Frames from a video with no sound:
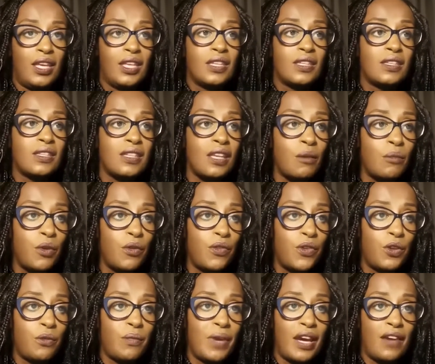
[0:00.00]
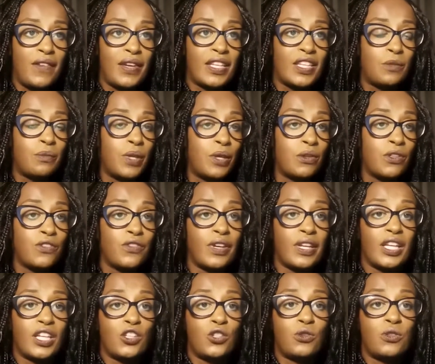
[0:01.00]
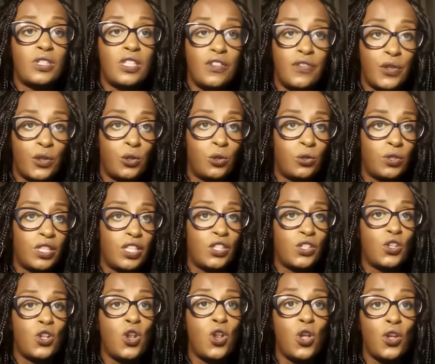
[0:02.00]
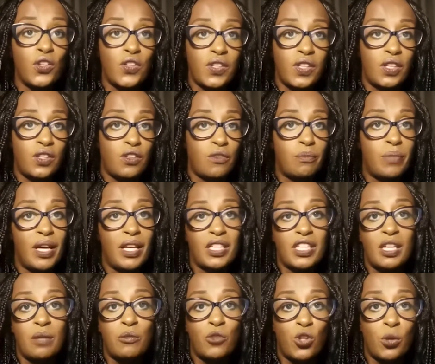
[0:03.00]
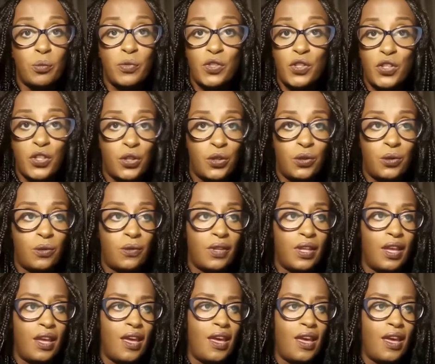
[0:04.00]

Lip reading: Some of you might have experienced financial difficulties, losses of part-time jobs too.